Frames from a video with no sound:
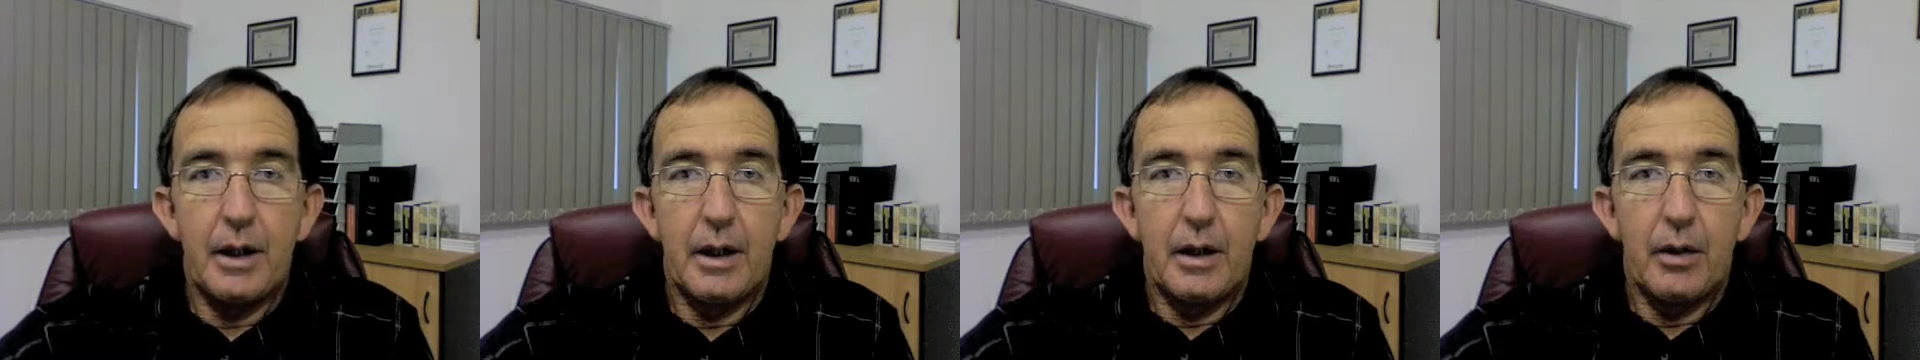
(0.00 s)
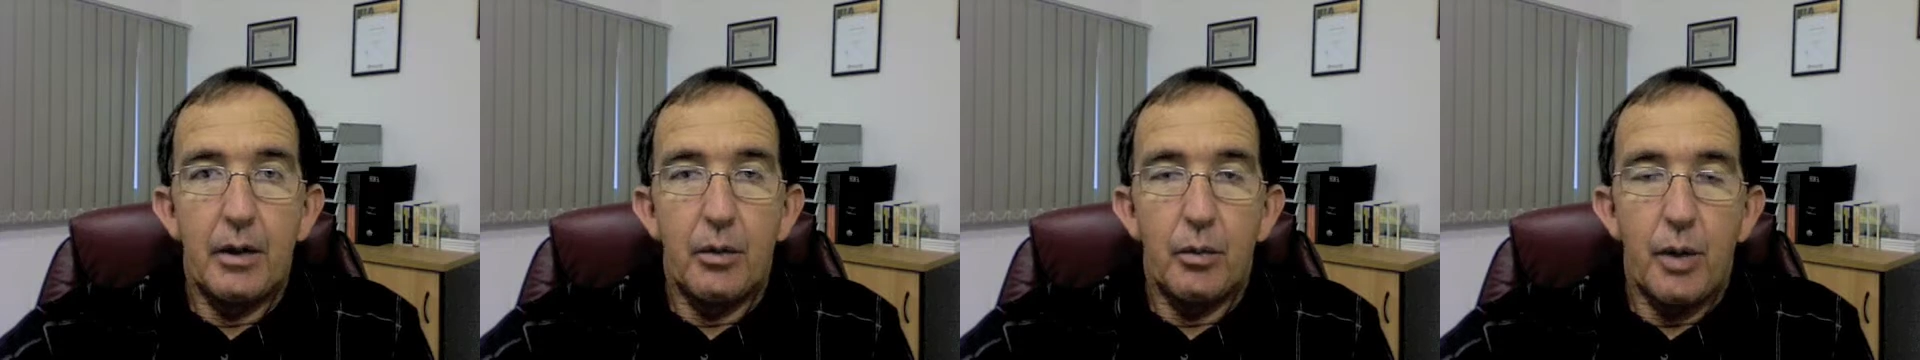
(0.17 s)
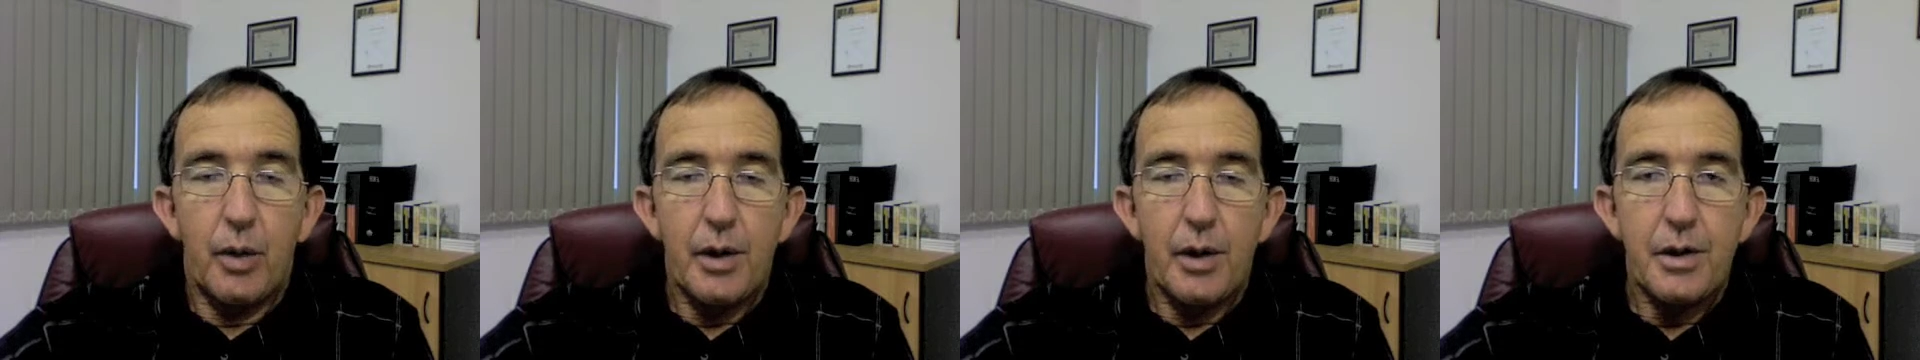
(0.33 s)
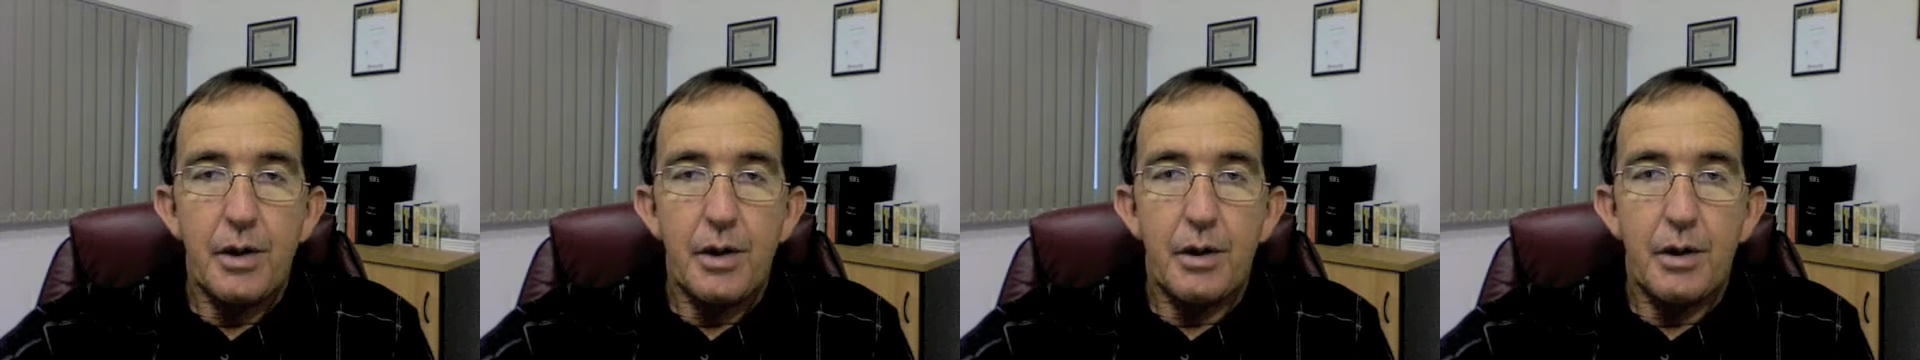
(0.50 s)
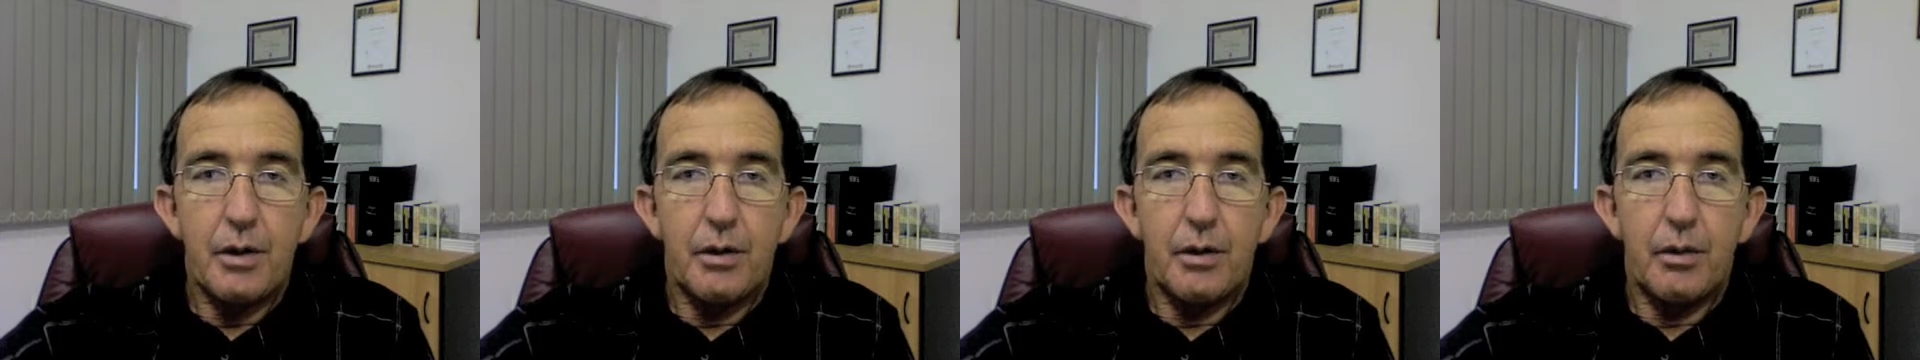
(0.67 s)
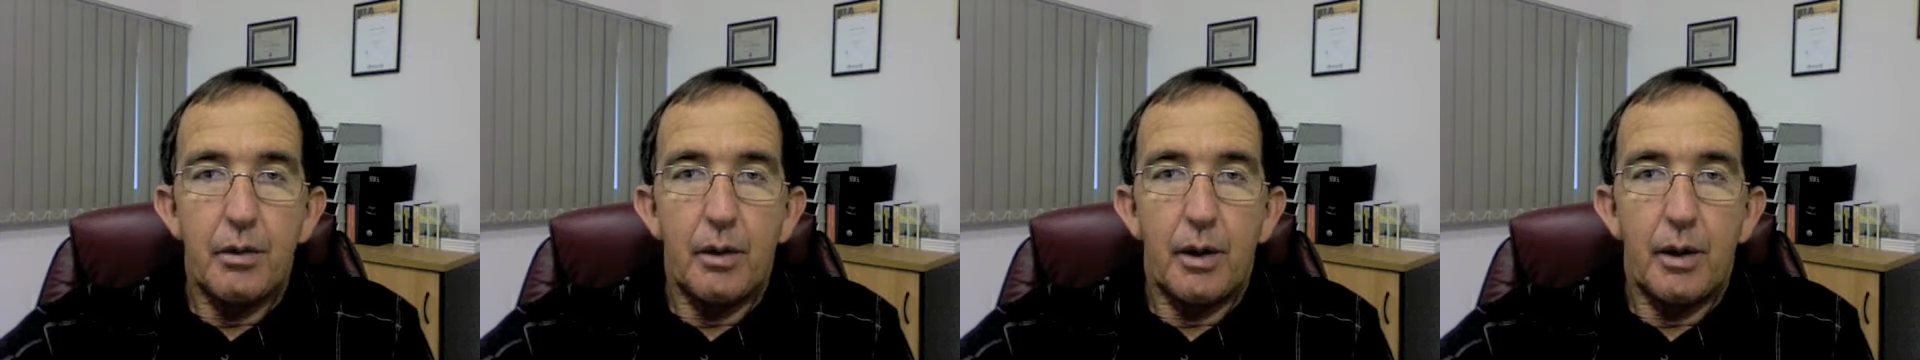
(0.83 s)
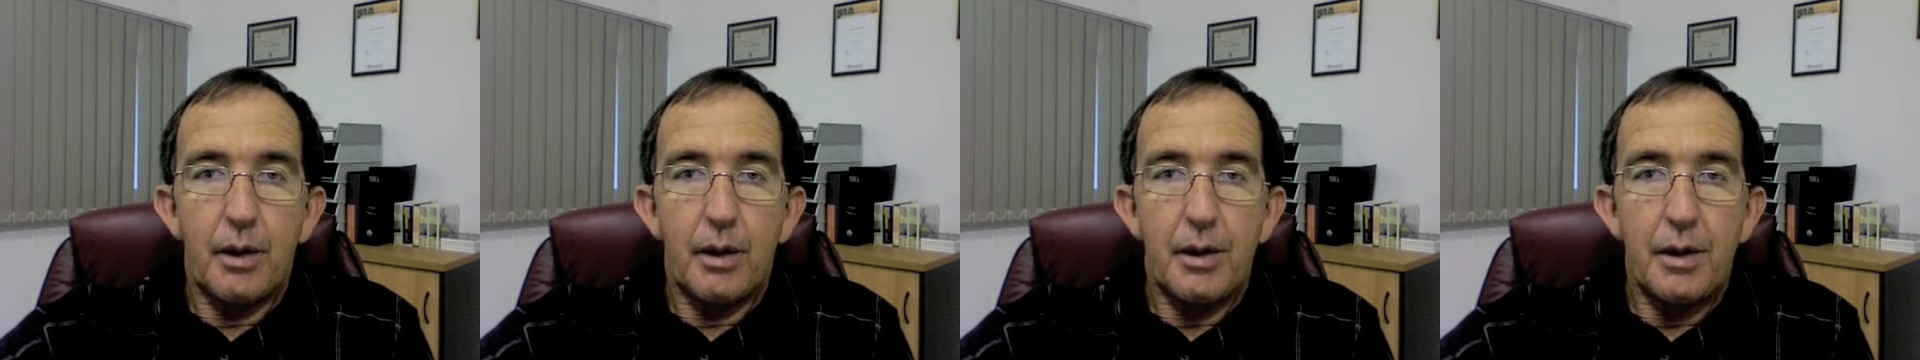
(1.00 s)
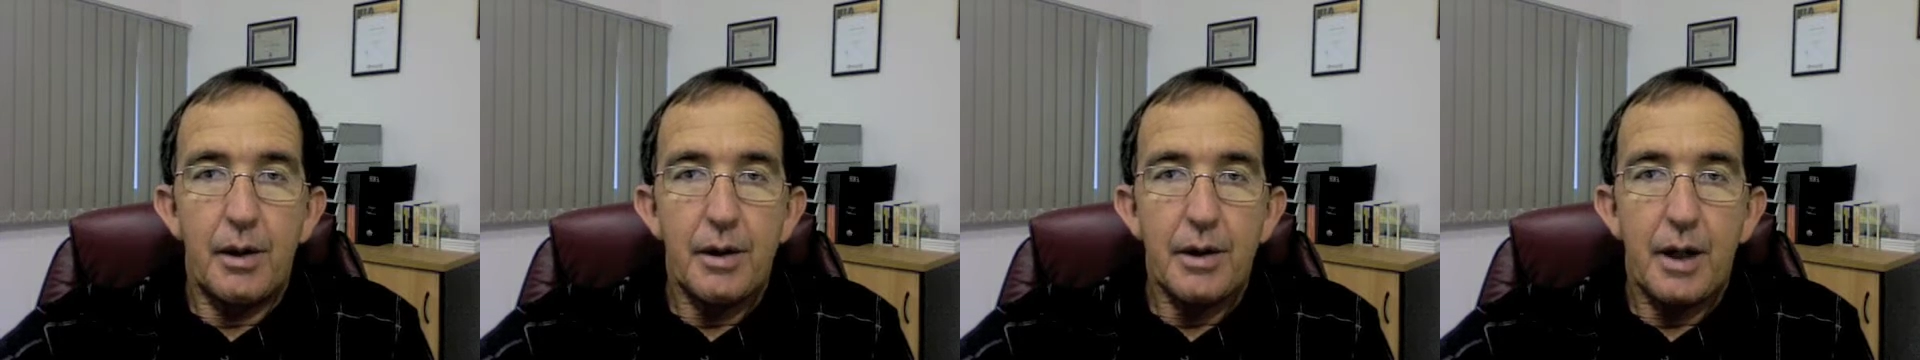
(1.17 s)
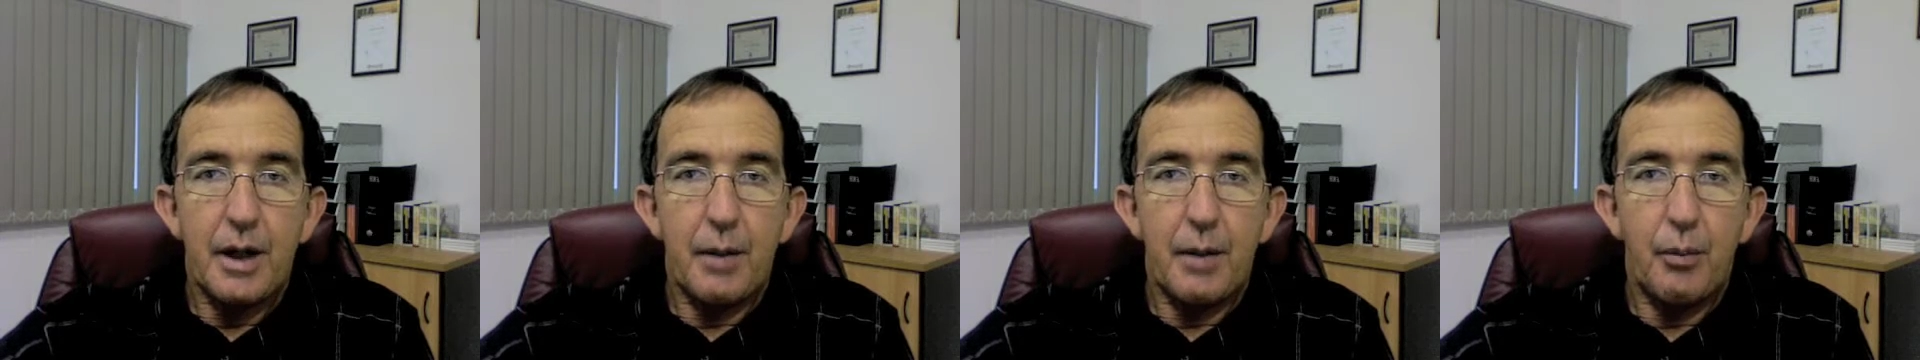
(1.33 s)
once you
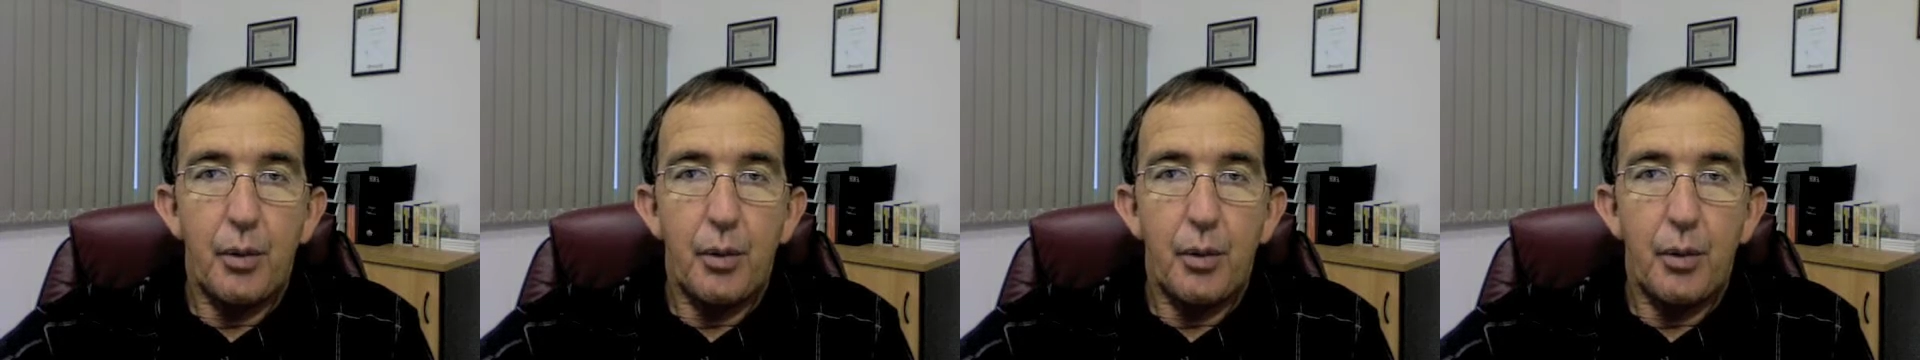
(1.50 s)
start